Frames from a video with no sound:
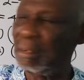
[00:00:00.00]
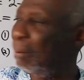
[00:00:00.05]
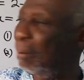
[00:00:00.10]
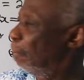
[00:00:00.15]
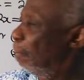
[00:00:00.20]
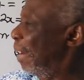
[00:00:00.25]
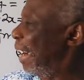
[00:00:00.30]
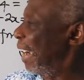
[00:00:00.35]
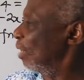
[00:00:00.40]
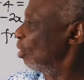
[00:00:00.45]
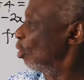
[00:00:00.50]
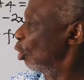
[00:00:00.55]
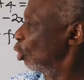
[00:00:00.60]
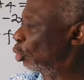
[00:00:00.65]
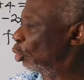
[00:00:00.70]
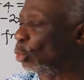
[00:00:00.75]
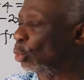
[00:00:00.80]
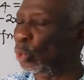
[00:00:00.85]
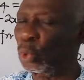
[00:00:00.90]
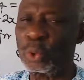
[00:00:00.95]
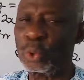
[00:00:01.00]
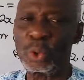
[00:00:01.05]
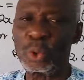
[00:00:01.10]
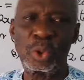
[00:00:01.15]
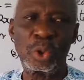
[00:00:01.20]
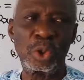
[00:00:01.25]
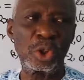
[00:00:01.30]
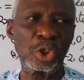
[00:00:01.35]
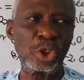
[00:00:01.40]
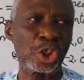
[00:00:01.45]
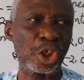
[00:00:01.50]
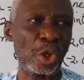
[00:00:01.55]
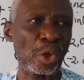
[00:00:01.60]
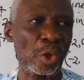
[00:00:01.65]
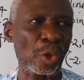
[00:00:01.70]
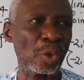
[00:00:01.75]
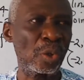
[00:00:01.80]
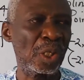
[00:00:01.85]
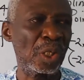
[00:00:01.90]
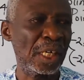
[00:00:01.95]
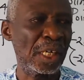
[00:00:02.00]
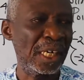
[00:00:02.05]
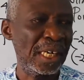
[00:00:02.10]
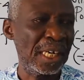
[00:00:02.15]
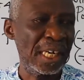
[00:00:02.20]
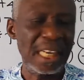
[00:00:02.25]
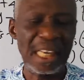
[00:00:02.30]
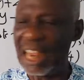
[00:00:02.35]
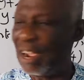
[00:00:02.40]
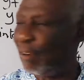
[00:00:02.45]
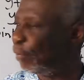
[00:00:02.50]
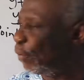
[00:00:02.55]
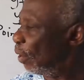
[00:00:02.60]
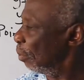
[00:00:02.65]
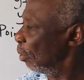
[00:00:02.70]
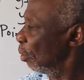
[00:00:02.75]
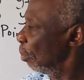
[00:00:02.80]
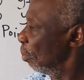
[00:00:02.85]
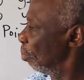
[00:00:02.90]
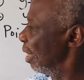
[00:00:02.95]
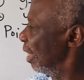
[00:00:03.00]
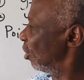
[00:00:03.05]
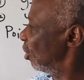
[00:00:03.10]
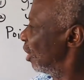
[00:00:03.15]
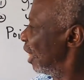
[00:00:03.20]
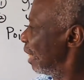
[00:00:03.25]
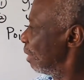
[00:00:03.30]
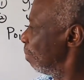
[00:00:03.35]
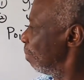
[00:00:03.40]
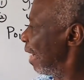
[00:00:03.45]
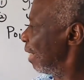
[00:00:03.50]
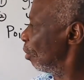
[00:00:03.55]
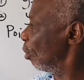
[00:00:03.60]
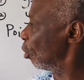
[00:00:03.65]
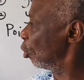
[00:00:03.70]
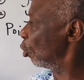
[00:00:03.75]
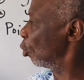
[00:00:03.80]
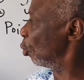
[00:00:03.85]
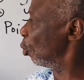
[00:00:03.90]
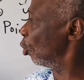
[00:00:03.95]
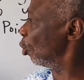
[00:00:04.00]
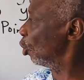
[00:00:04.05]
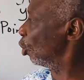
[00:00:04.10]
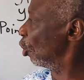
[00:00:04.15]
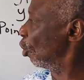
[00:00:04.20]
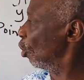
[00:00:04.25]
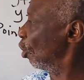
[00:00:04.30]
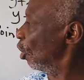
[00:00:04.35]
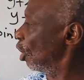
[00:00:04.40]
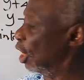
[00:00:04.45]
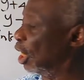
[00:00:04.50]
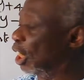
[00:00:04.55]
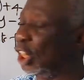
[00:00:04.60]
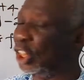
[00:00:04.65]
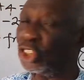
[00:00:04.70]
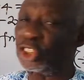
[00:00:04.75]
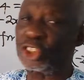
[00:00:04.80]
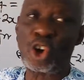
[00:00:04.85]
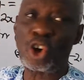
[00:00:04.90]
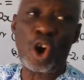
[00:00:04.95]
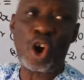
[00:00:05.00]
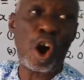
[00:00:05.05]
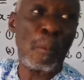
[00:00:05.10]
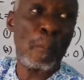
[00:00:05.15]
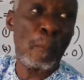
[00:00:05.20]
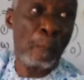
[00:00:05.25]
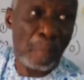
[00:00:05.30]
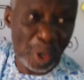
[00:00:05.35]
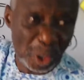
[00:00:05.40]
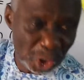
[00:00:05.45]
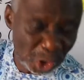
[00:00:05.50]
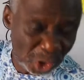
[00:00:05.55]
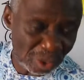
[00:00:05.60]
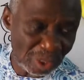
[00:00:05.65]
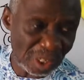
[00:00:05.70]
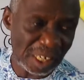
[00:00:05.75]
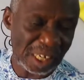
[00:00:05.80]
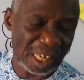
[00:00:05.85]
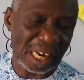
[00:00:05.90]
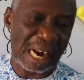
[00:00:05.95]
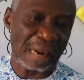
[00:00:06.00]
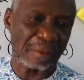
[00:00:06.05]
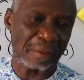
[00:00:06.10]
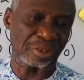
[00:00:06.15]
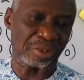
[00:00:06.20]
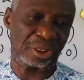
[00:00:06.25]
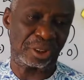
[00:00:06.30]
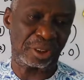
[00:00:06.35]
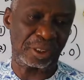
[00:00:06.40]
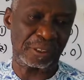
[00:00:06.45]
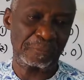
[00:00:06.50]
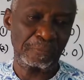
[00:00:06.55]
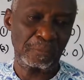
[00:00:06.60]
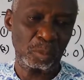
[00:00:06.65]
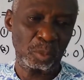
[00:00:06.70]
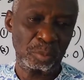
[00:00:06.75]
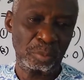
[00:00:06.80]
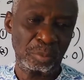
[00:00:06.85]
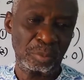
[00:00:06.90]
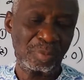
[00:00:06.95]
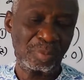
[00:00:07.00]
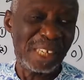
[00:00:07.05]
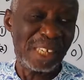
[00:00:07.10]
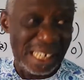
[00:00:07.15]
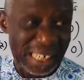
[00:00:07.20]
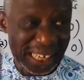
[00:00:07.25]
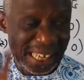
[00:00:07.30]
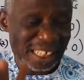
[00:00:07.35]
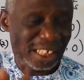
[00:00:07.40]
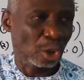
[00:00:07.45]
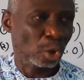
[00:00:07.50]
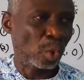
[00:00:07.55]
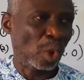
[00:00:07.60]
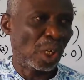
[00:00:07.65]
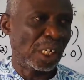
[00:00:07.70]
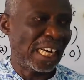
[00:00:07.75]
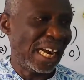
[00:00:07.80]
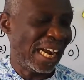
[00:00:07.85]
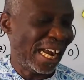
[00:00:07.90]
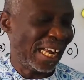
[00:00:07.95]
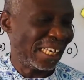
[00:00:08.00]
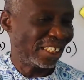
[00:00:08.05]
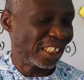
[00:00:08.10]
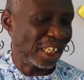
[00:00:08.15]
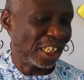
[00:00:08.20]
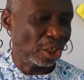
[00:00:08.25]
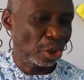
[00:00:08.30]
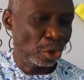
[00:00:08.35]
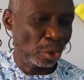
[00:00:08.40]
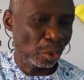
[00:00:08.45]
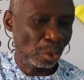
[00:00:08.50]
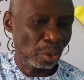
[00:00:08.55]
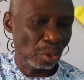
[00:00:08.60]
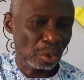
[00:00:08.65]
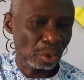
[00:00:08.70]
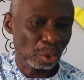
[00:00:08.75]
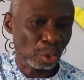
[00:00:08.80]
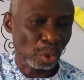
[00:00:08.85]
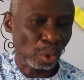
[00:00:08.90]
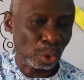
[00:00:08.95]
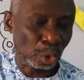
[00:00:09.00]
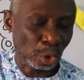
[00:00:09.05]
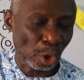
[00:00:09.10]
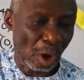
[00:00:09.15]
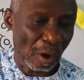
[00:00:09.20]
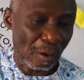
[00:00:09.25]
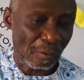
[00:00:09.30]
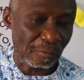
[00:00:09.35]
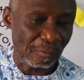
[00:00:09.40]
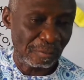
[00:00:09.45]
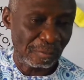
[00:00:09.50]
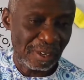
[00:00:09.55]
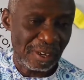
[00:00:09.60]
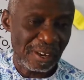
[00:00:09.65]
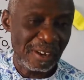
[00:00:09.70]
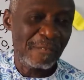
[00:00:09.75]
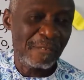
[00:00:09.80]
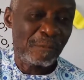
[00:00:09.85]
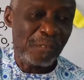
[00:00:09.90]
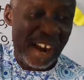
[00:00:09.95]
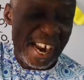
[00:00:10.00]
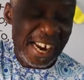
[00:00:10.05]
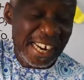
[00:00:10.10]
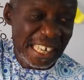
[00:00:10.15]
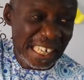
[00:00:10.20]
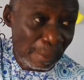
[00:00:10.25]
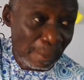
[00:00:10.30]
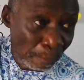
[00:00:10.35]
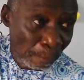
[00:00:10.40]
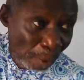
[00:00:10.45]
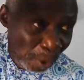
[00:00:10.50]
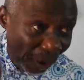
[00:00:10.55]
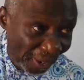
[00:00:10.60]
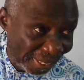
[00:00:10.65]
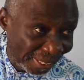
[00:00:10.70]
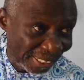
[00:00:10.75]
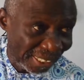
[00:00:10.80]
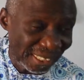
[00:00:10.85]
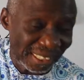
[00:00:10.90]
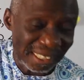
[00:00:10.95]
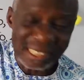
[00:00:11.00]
minus 2, 0. Therefore, means that minus 2, 0 is on both graphs. And that is what they are asking you to solve. Find a point